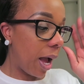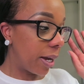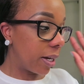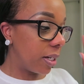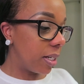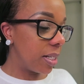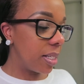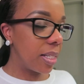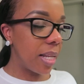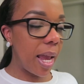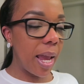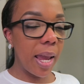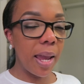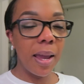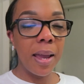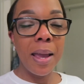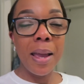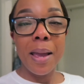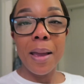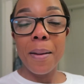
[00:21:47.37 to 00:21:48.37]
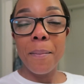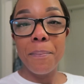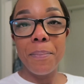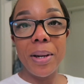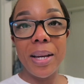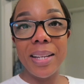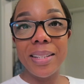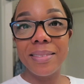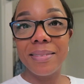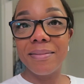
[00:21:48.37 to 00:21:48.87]
I could say.
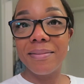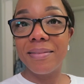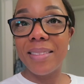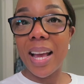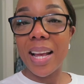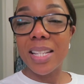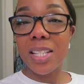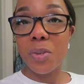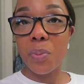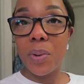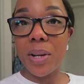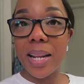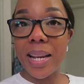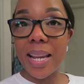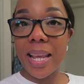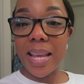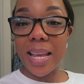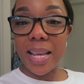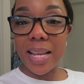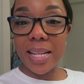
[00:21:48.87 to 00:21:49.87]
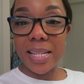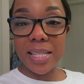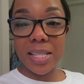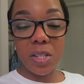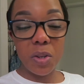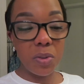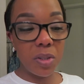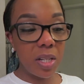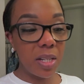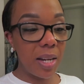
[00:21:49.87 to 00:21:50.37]
But that's what it is.
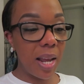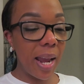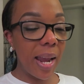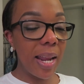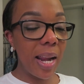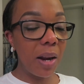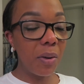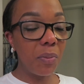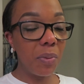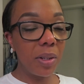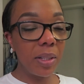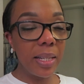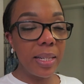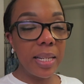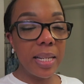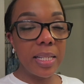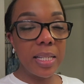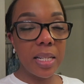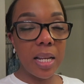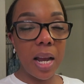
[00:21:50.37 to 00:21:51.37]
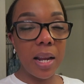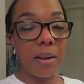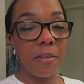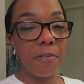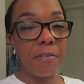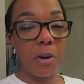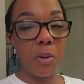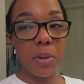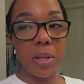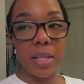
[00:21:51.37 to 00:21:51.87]
So tonight I really need to kind
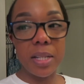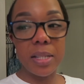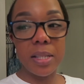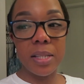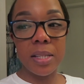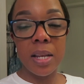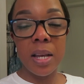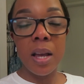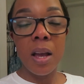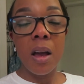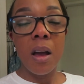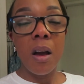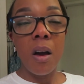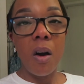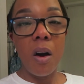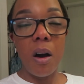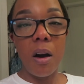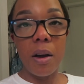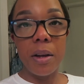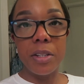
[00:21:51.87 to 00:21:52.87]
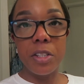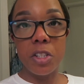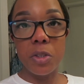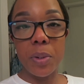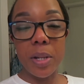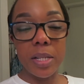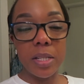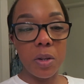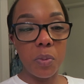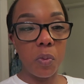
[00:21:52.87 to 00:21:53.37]
of focus on
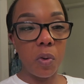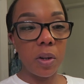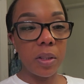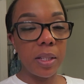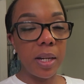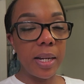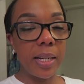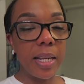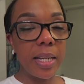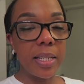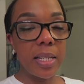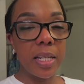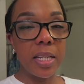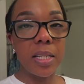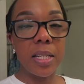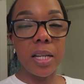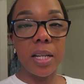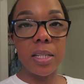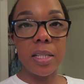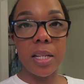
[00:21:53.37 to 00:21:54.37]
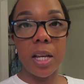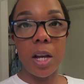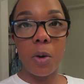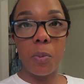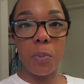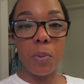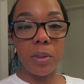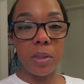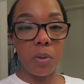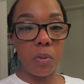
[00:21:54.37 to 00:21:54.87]
doing some work that I need to get done to
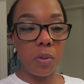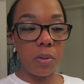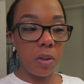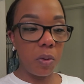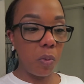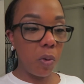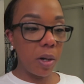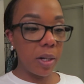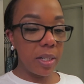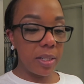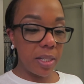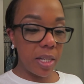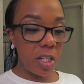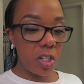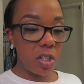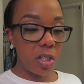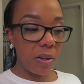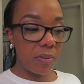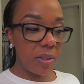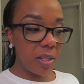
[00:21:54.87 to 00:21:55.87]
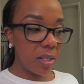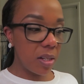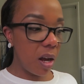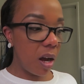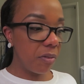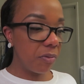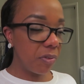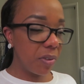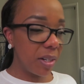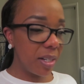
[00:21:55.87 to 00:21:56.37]
help with the organization of this
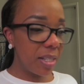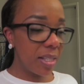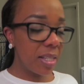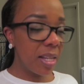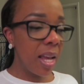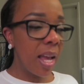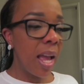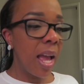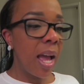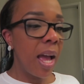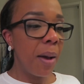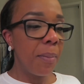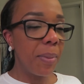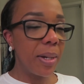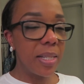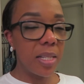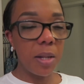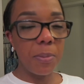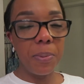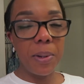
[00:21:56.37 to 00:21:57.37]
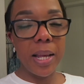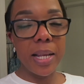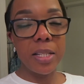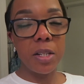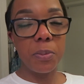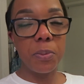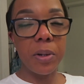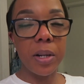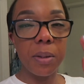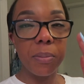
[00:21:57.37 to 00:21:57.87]
conference. My sub plans
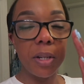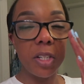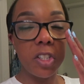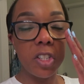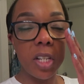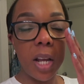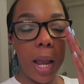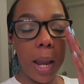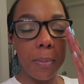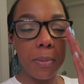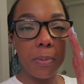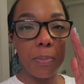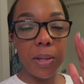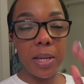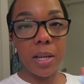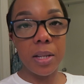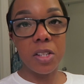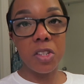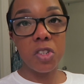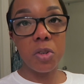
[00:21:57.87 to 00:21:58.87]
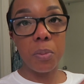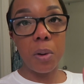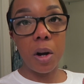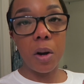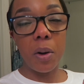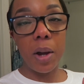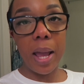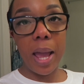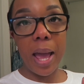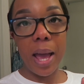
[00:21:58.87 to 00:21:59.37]
are pretty much typed because
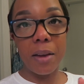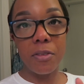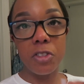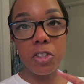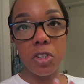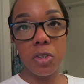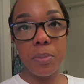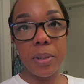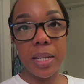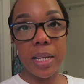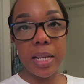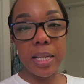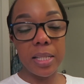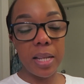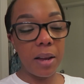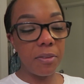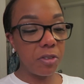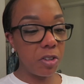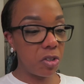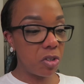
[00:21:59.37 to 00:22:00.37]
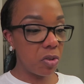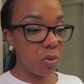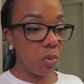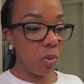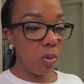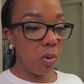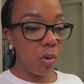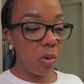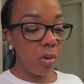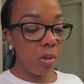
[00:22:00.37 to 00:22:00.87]
tomorrow I have two meetings after
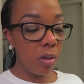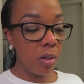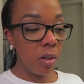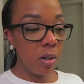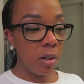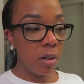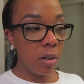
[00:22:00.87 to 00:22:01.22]
school.